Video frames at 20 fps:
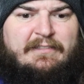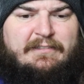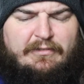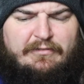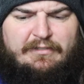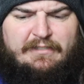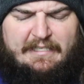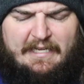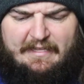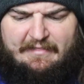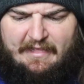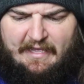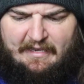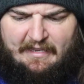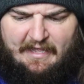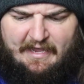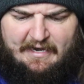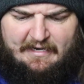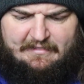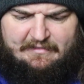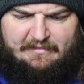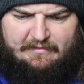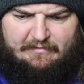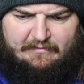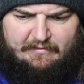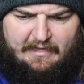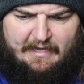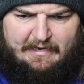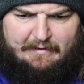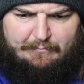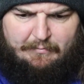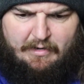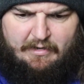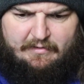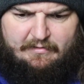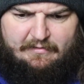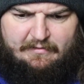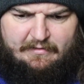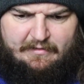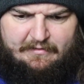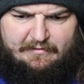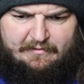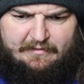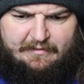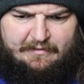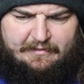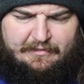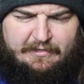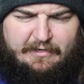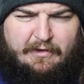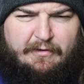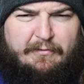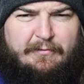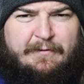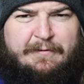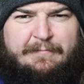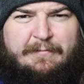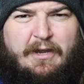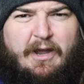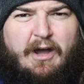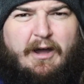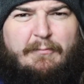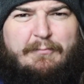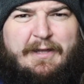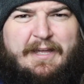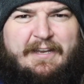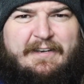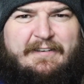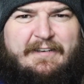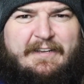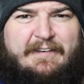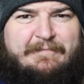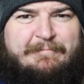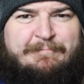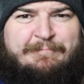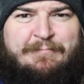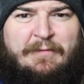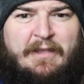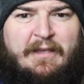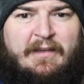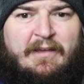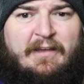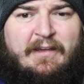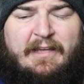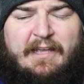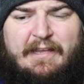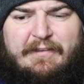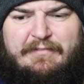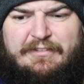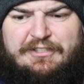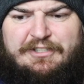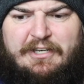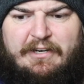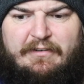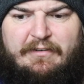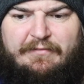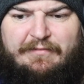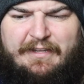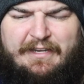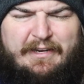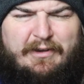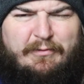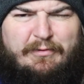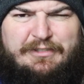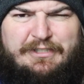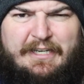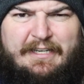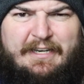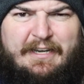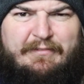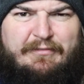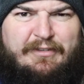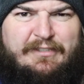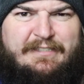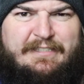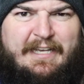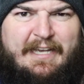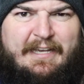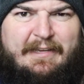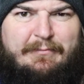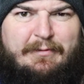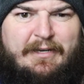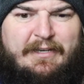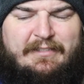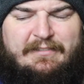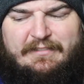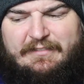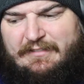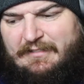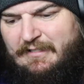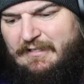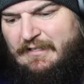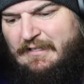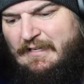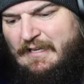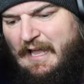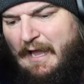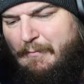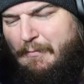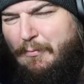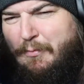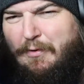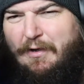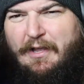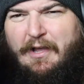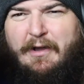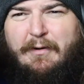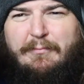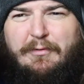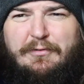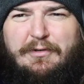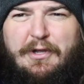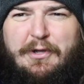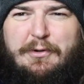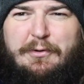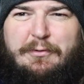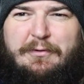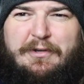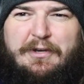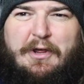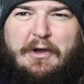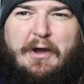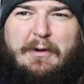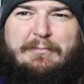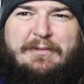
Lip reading: So just hitting that like button and, you know, commenting and even sharing the video, which I never say because I'm a pretty humble dude, you know.